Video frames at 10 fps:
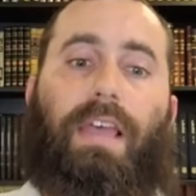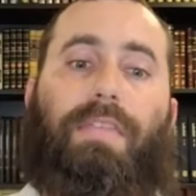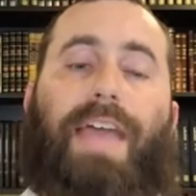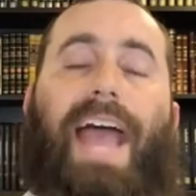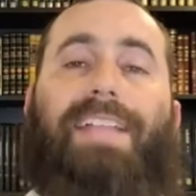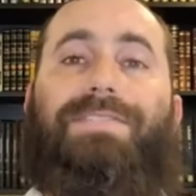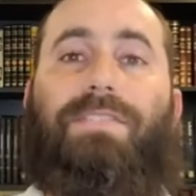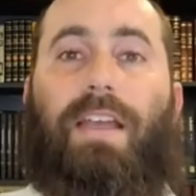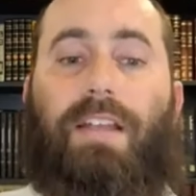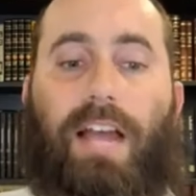
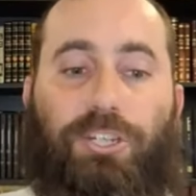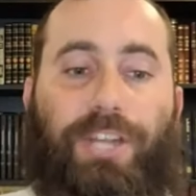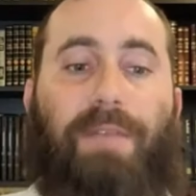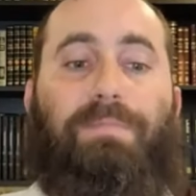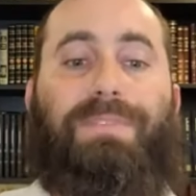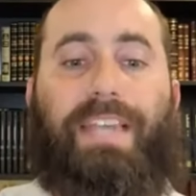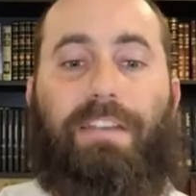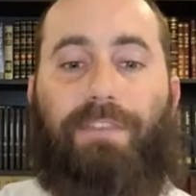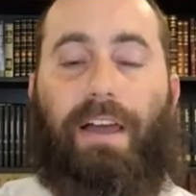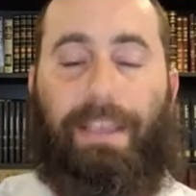that's Hashem's
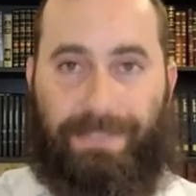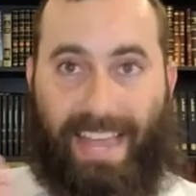advice.